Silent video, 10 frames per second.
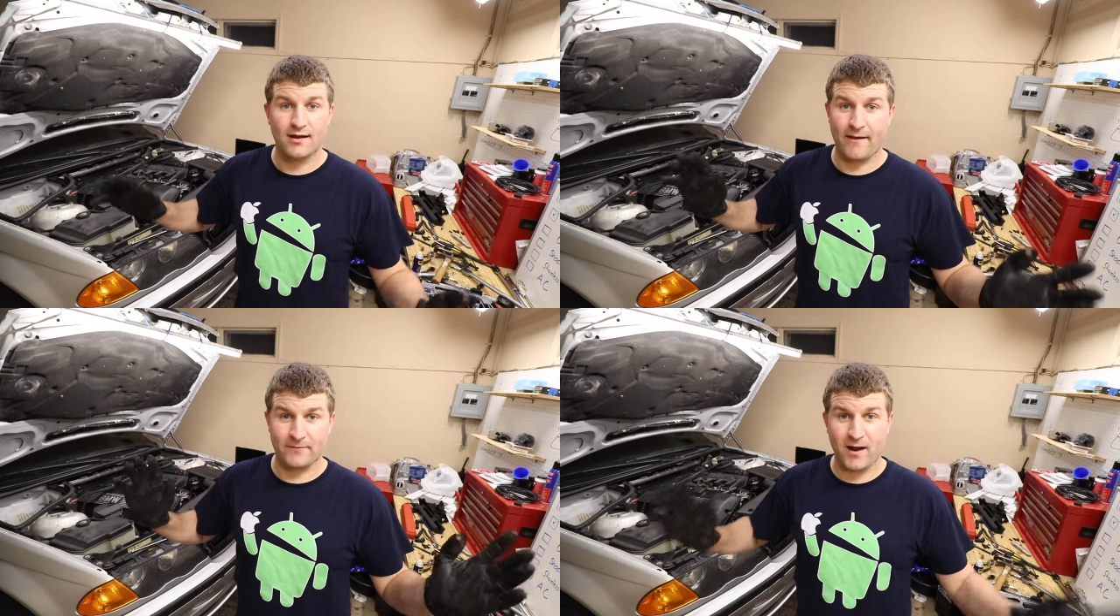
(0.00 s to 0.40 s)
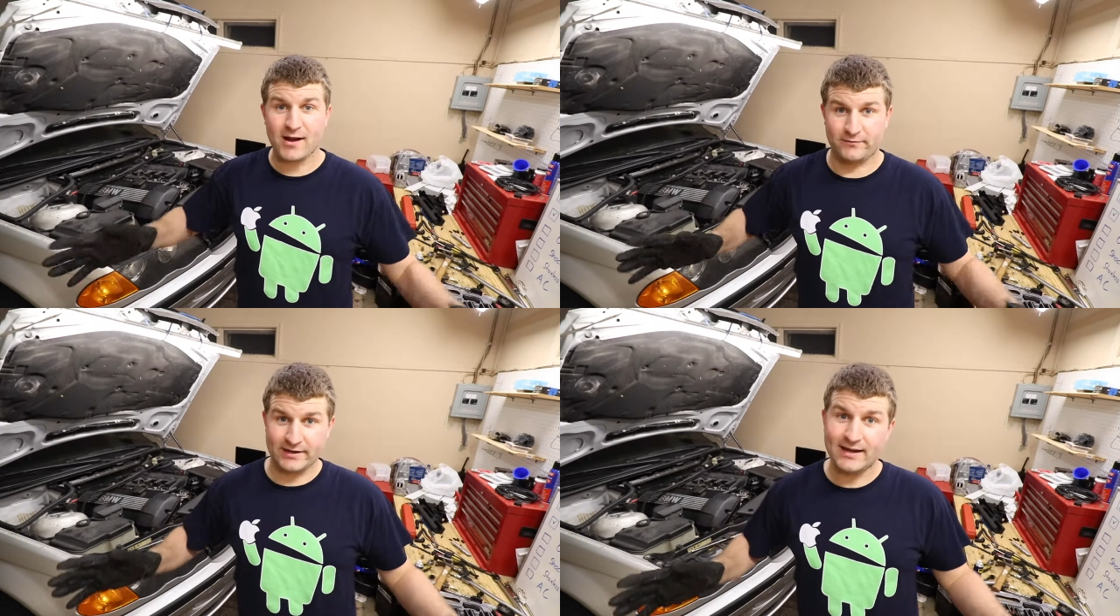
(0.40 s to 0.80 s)
I
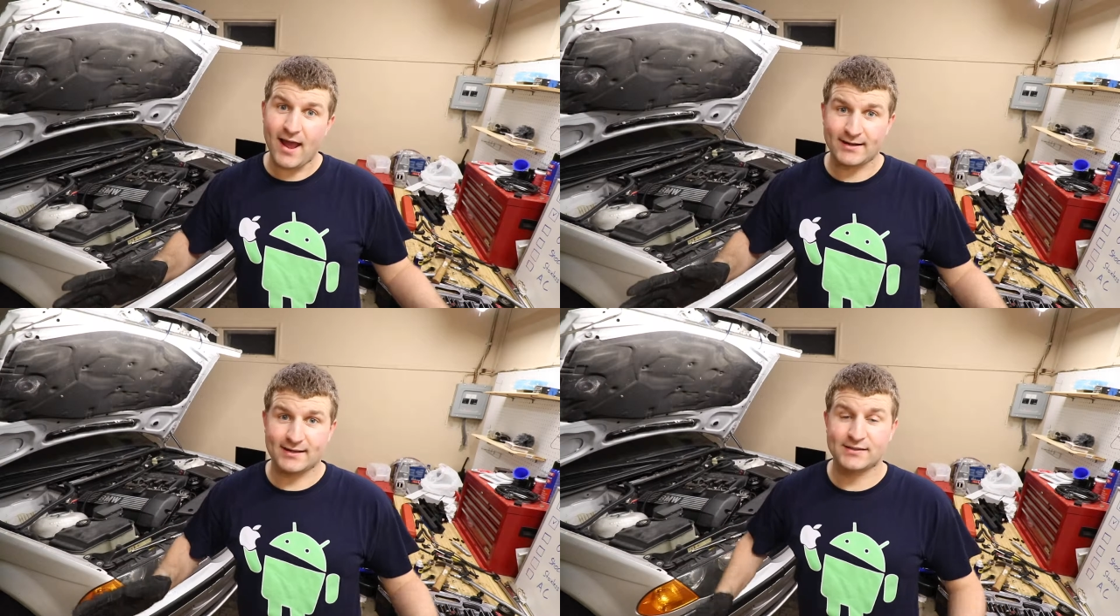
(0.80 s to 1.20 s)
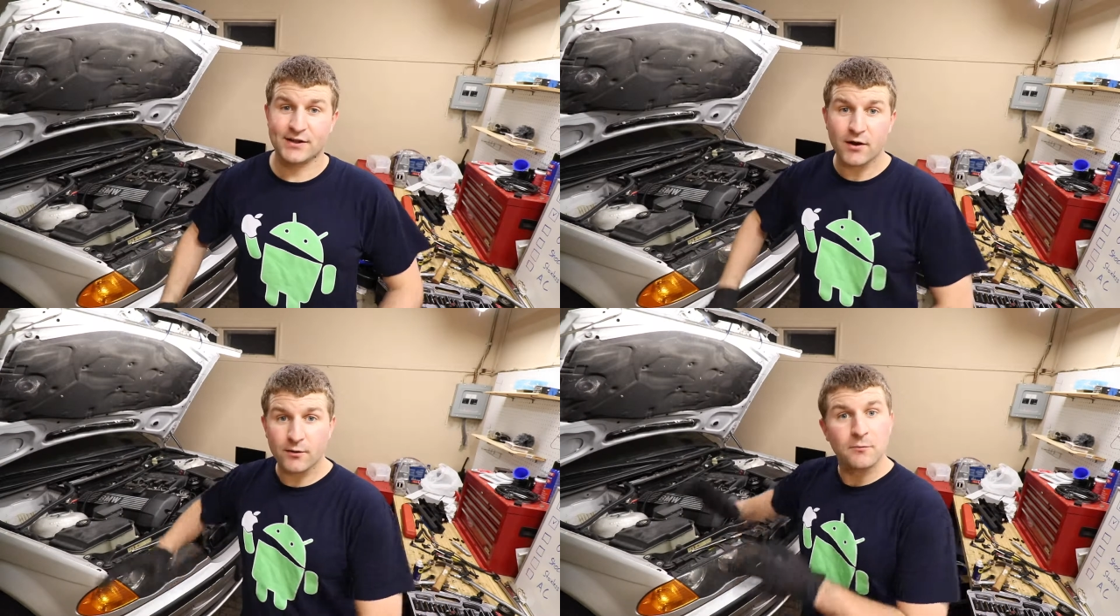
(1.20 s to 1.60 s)
forgot to reconnect it,
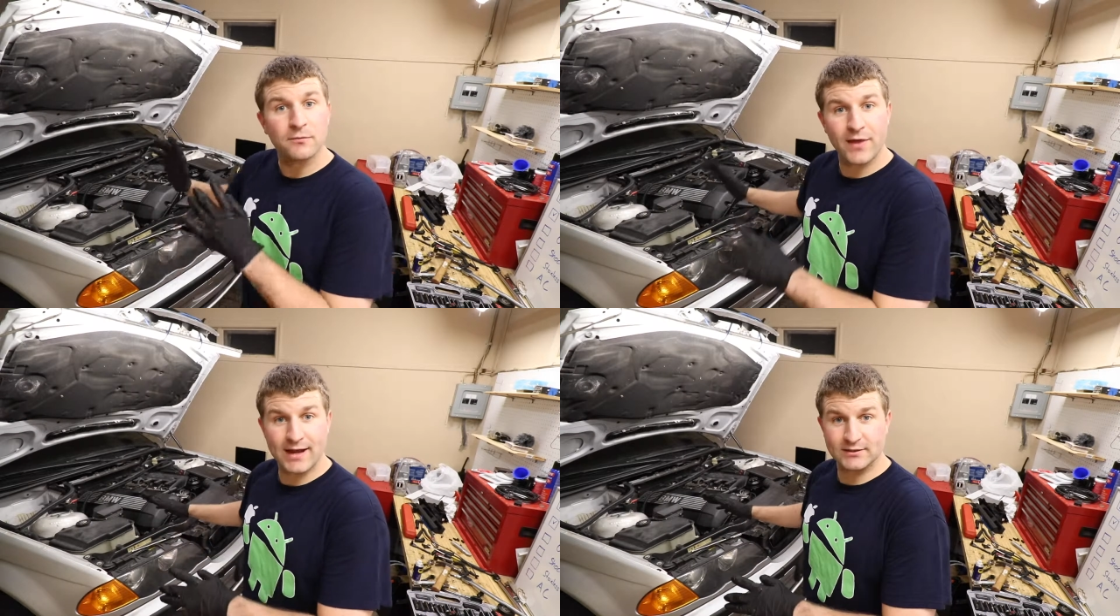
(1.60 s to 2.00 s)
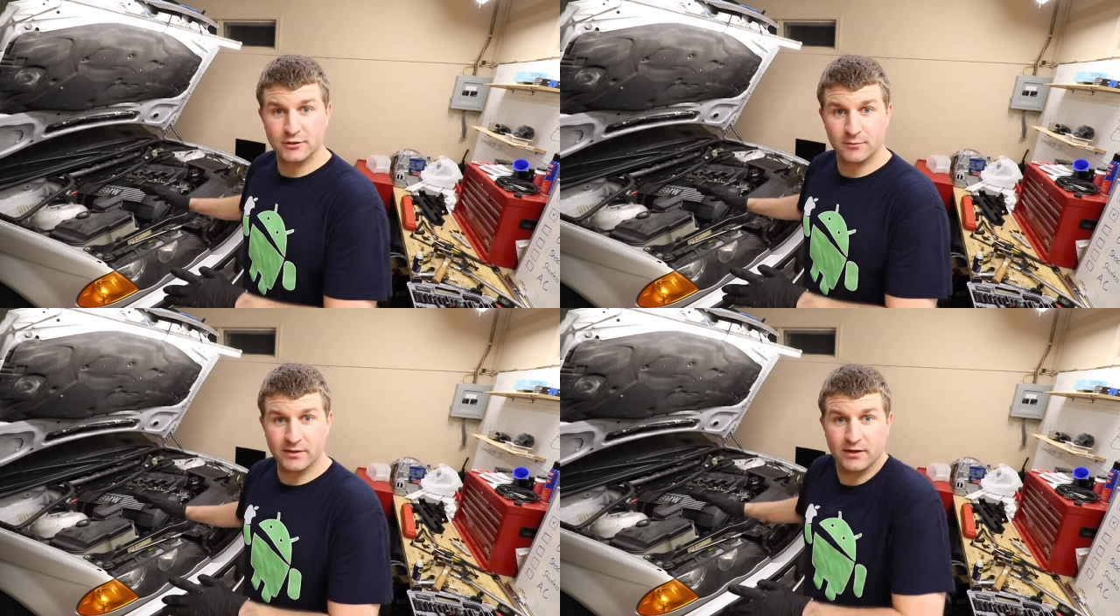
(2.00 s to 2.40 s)
so that
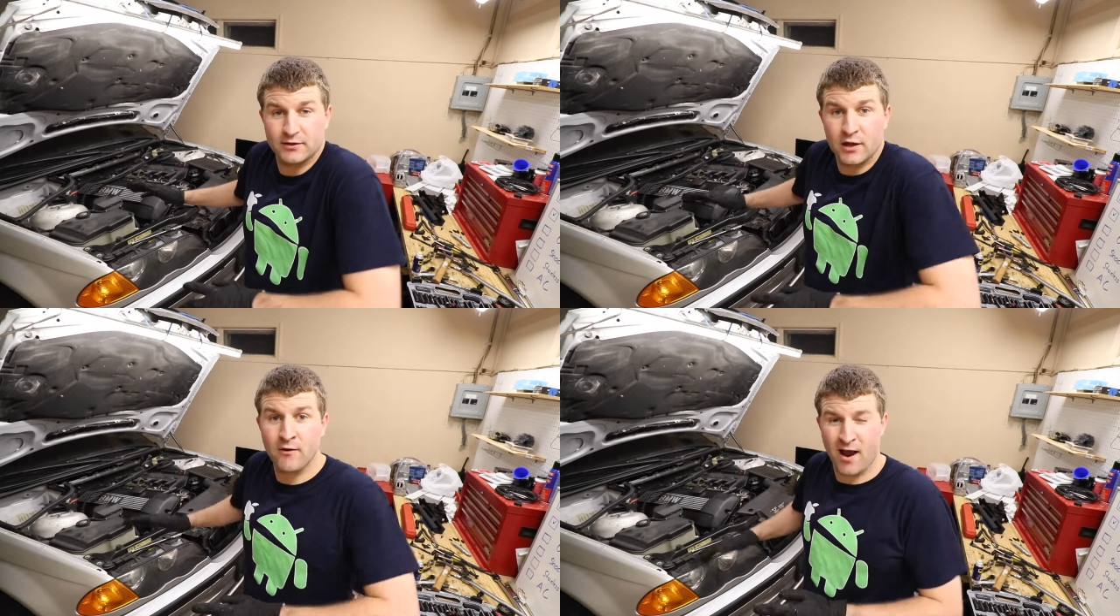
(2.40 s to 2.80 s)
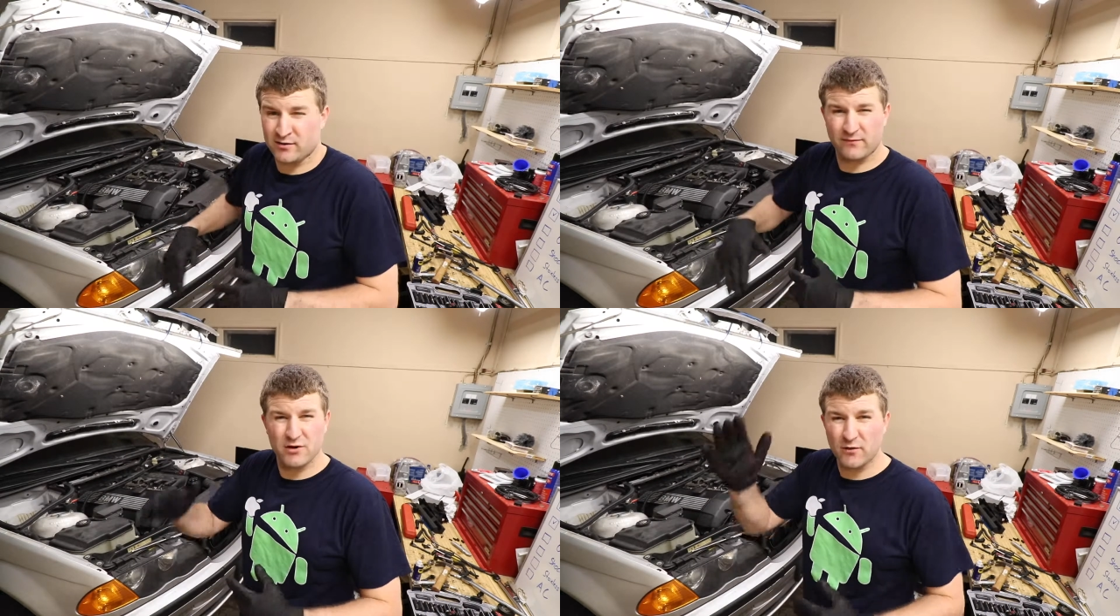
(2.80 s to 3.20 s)
should be good to go. I
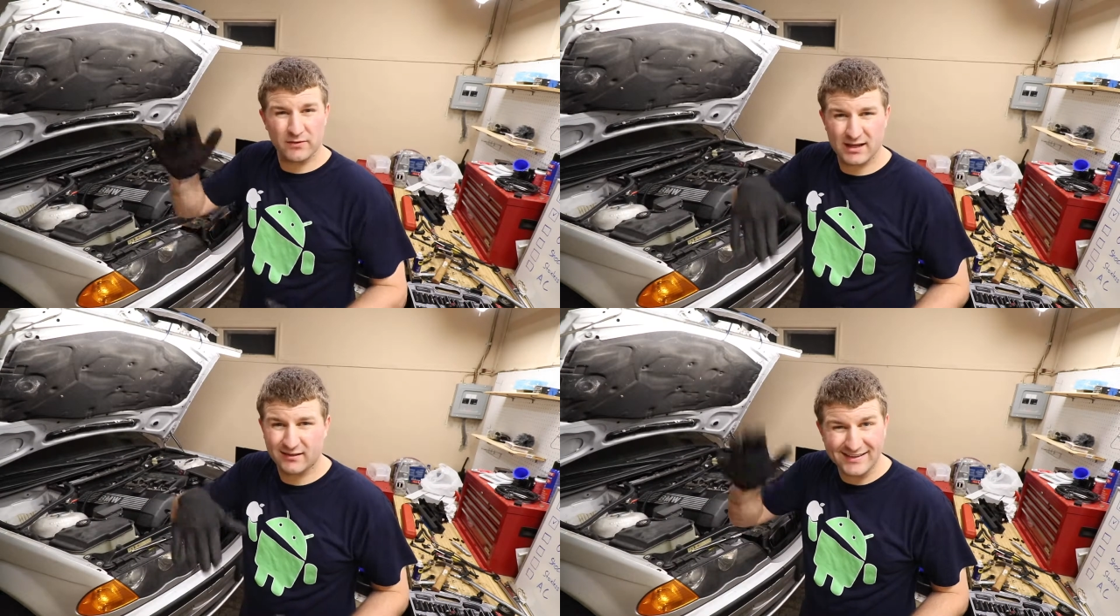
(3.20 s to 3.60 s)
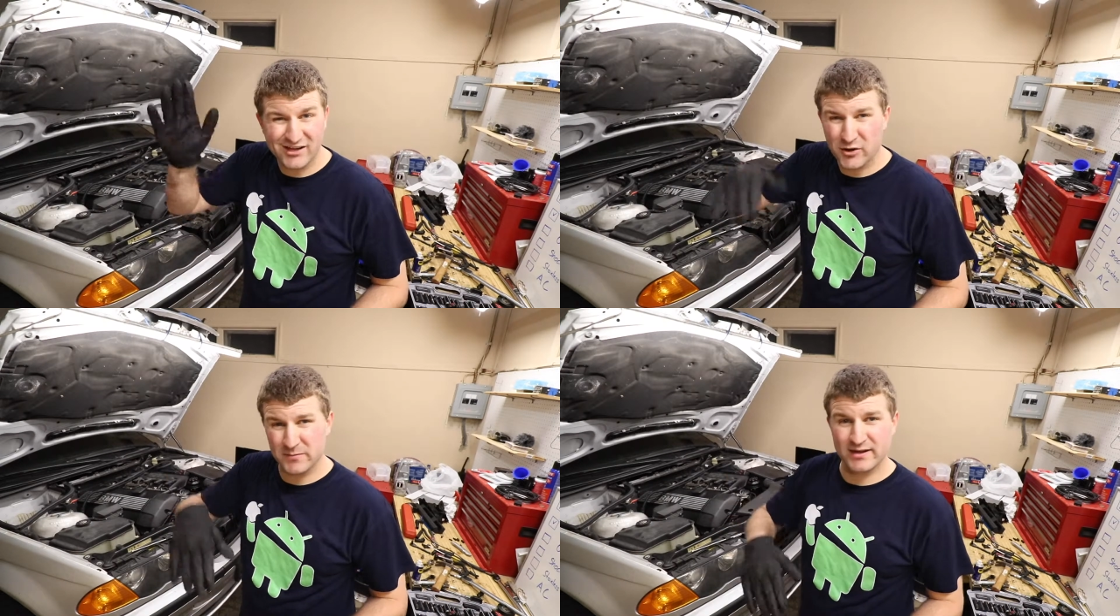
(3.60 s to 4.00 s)
don't even know if the headlights
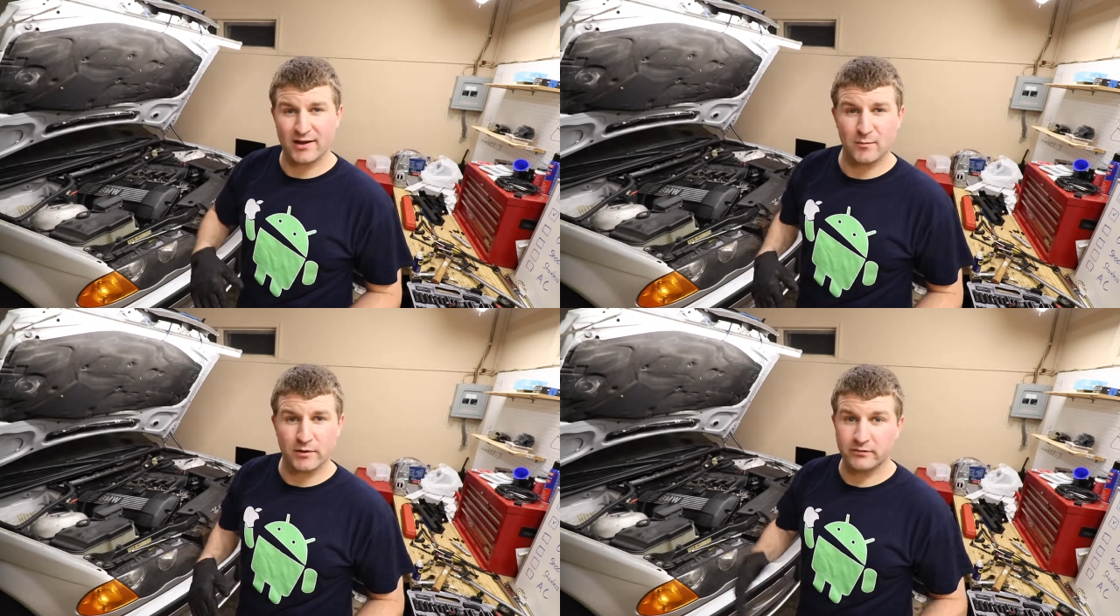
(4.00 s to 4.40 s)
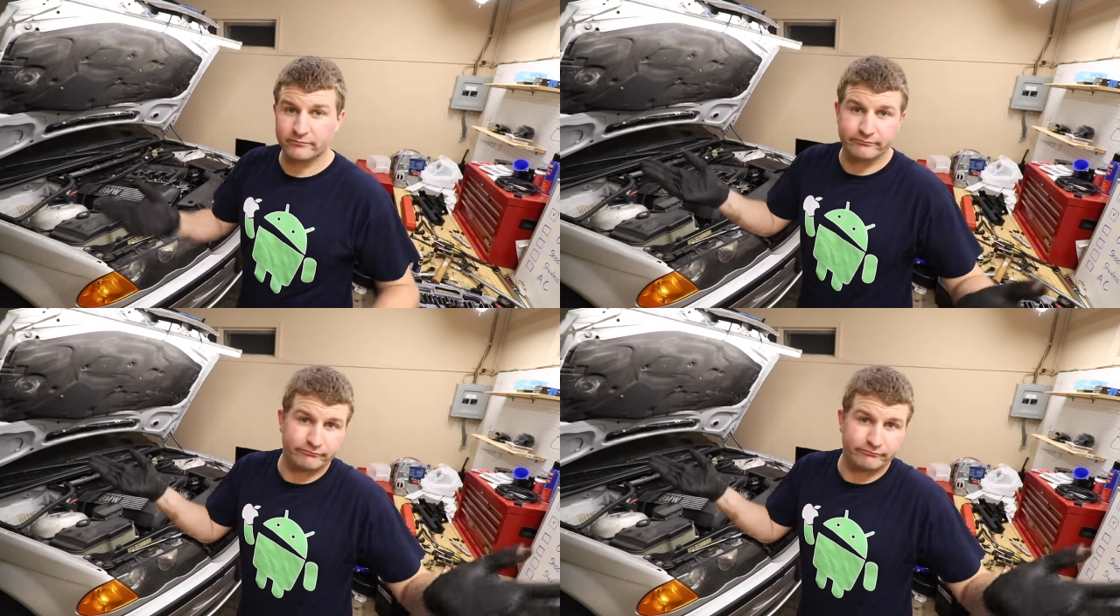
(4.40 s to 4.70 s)
go up and down, but